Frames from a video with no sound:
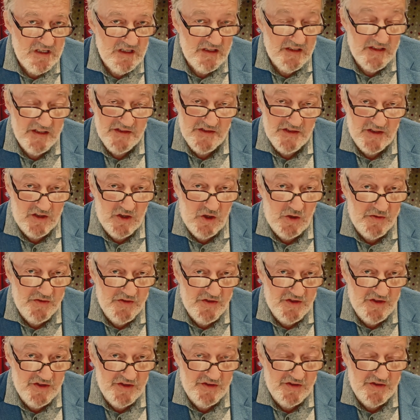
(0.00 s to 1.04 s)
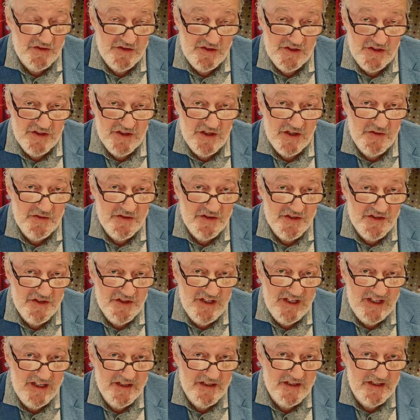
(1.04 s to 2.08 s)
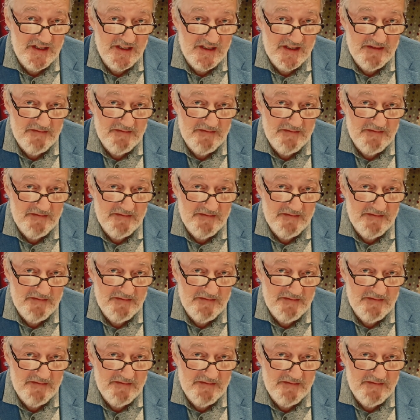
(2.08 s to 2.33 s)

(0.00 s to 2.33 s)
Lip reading: There's a concert and she's going to sing at it.